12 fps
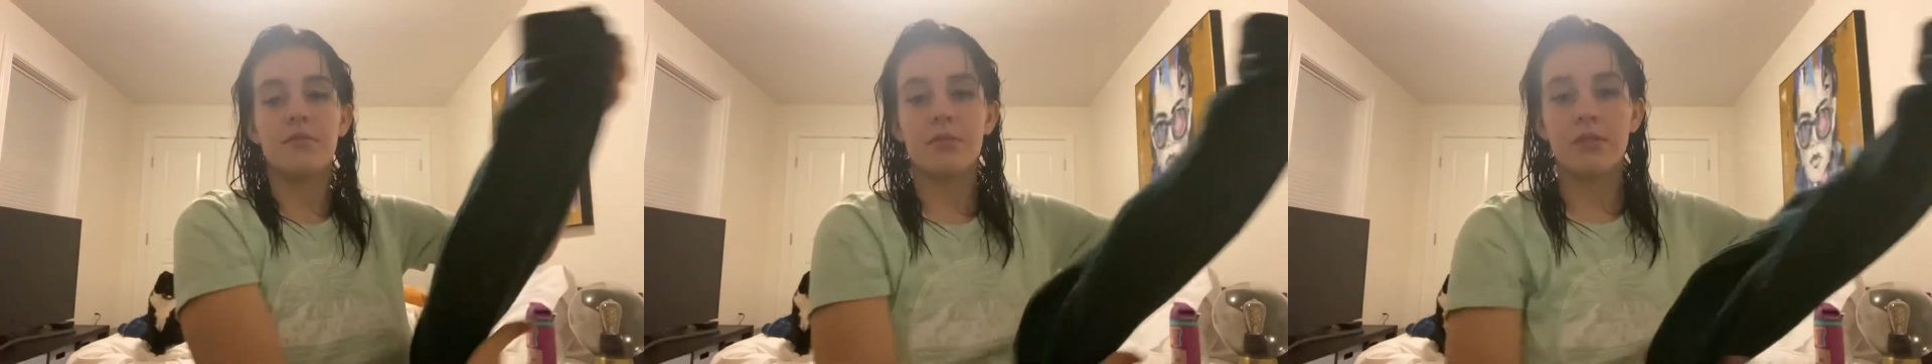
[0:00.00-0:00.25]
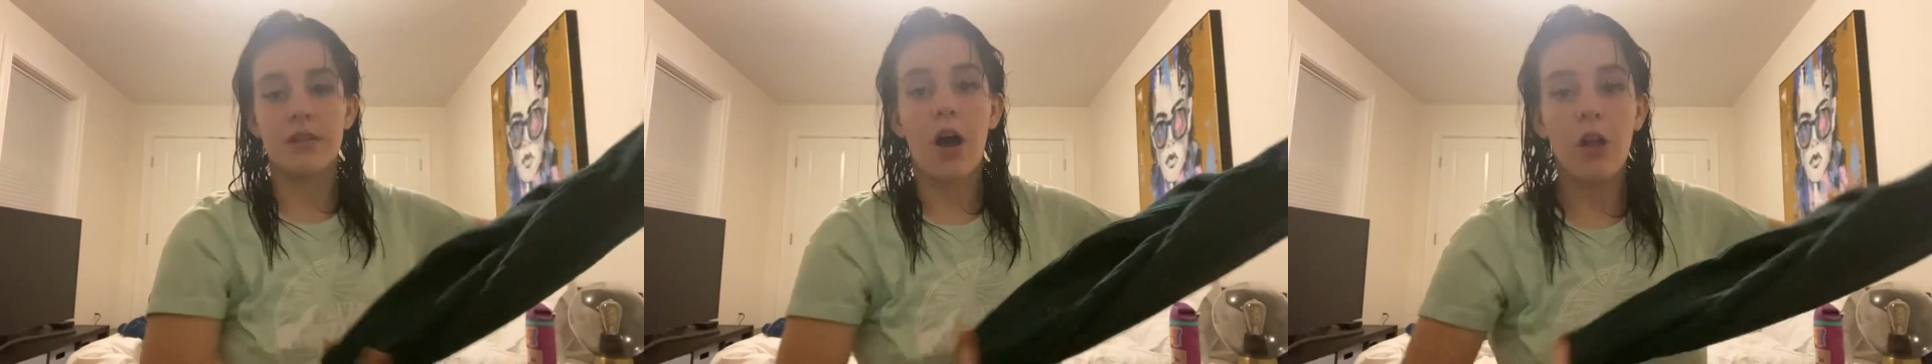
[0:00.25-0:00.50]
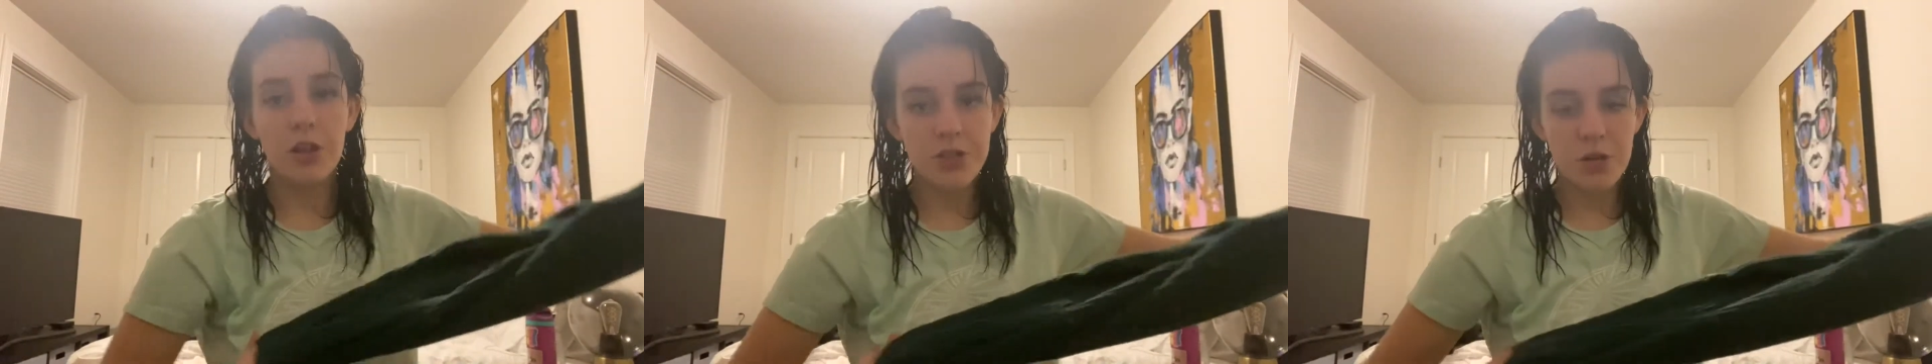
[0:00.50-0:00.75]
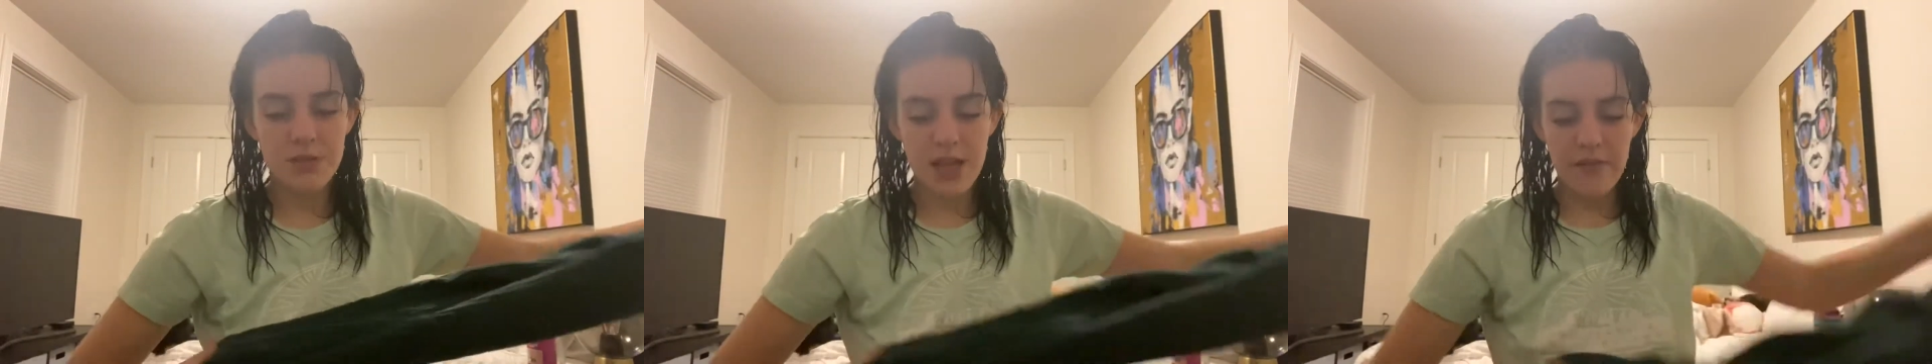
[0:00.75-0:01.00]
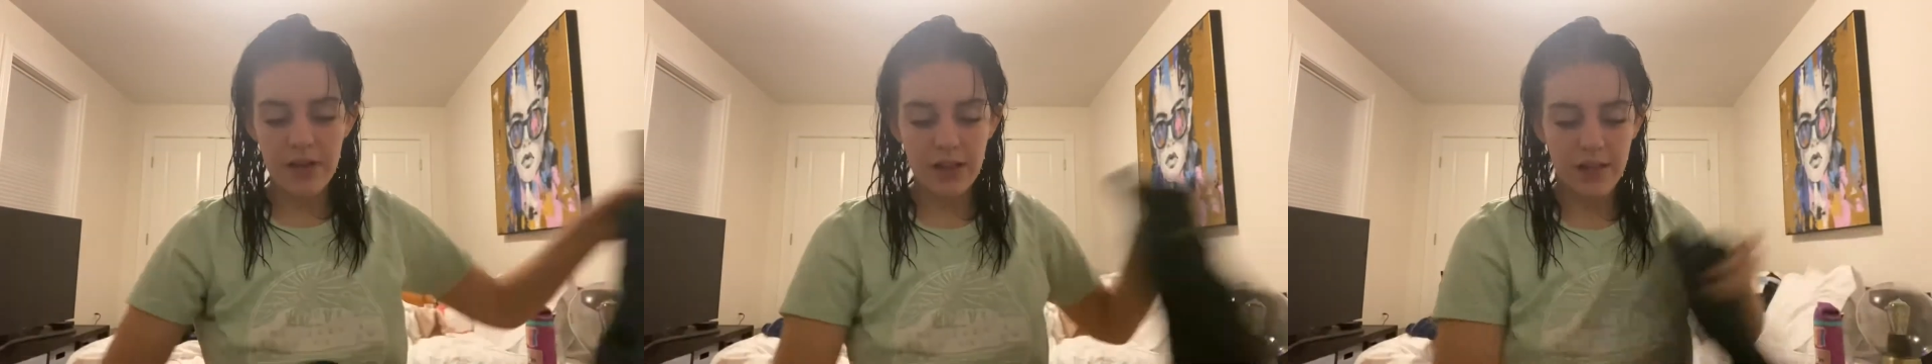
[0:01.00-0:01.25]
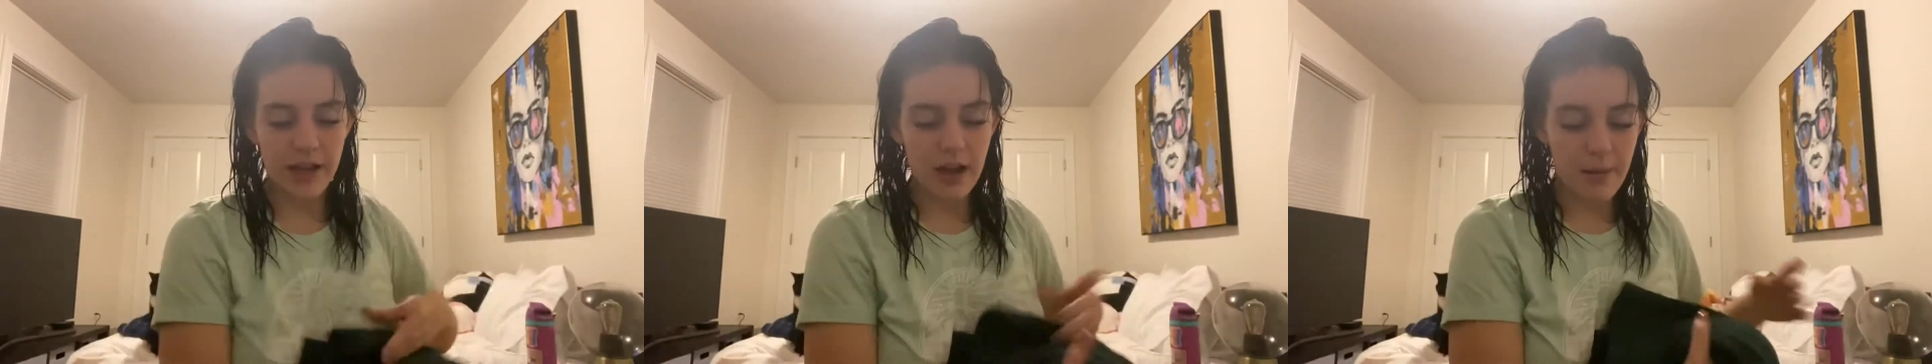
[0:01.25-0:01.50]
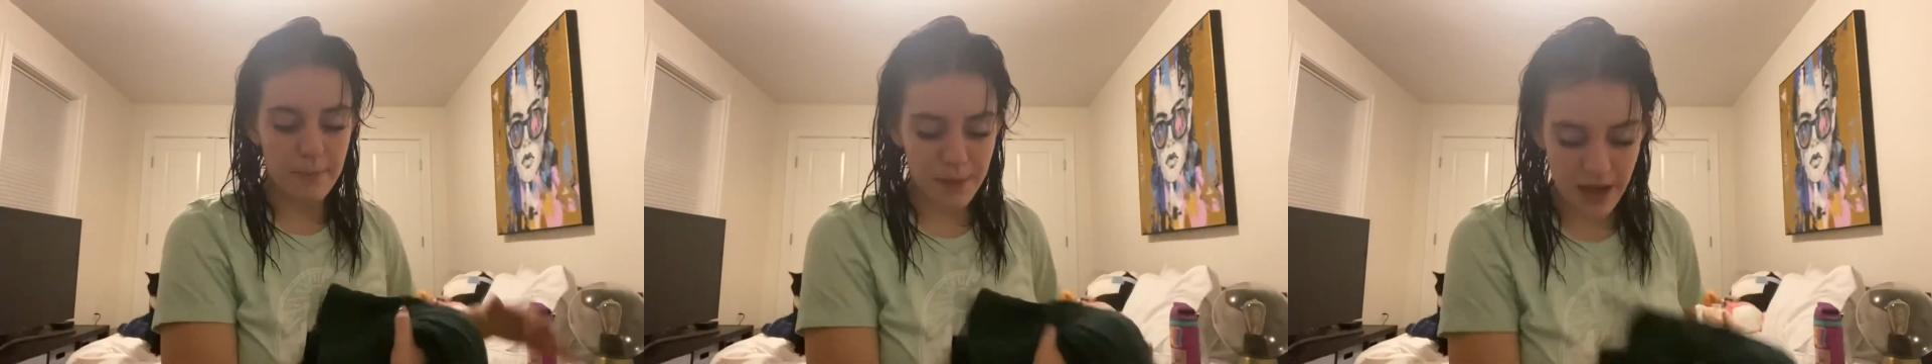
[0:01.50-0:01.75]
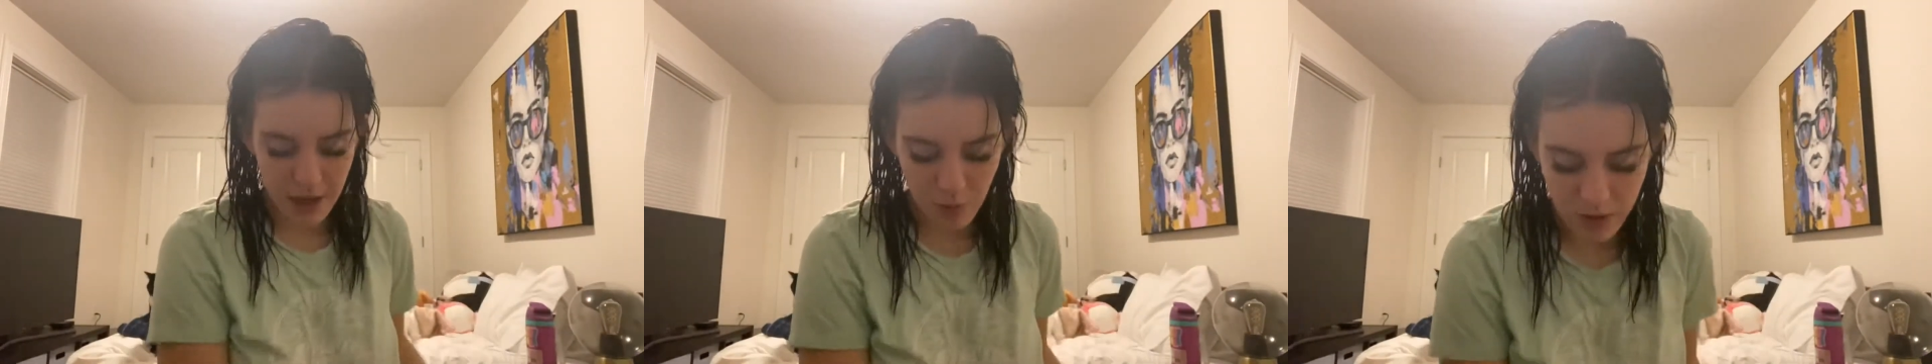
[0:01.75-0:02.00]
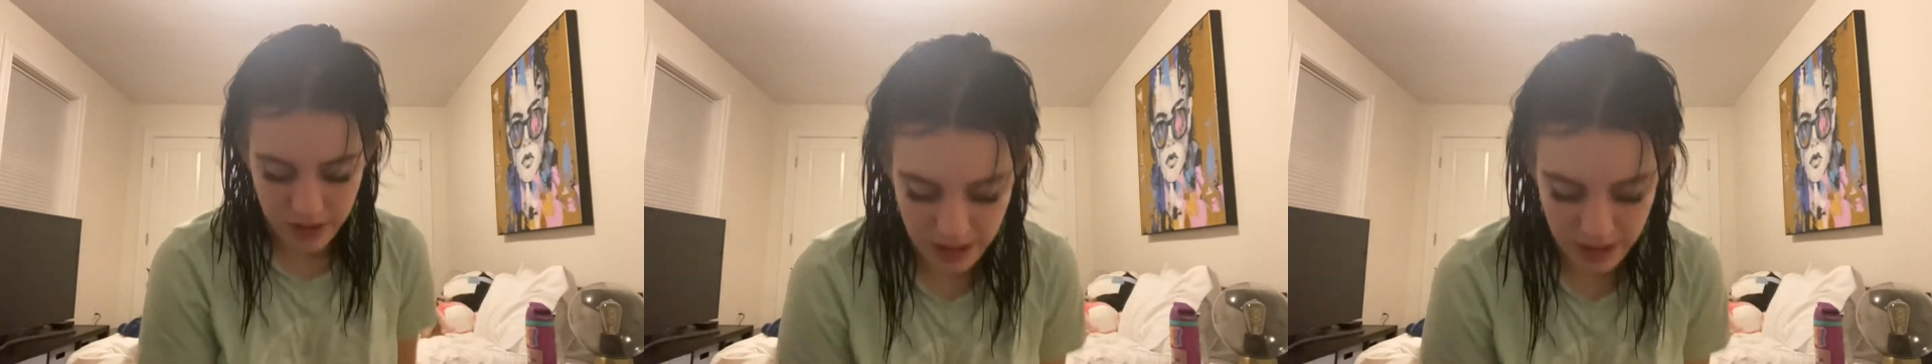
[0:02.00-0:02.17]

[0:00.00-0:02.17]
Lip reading: The Hollister was having like a buy one,